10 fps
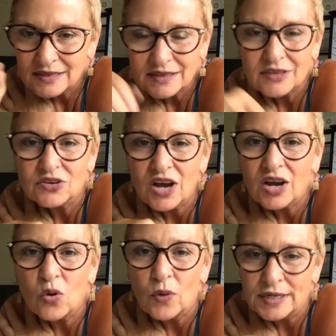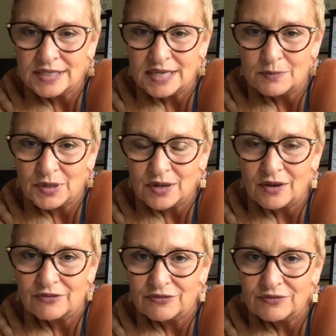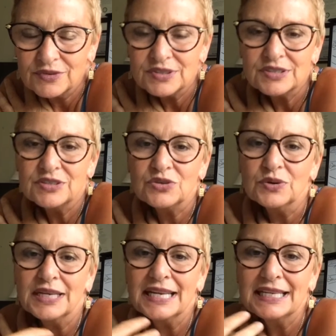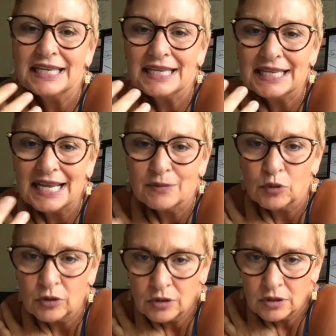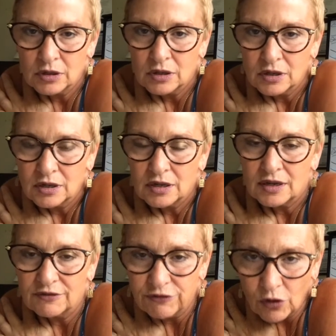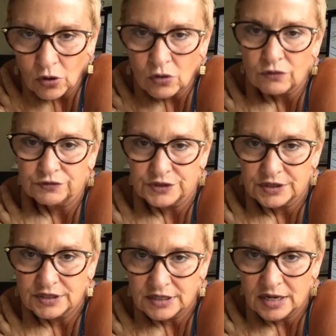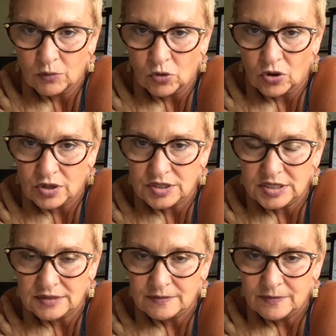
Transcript: They're not going deep enough to enable evolved networks.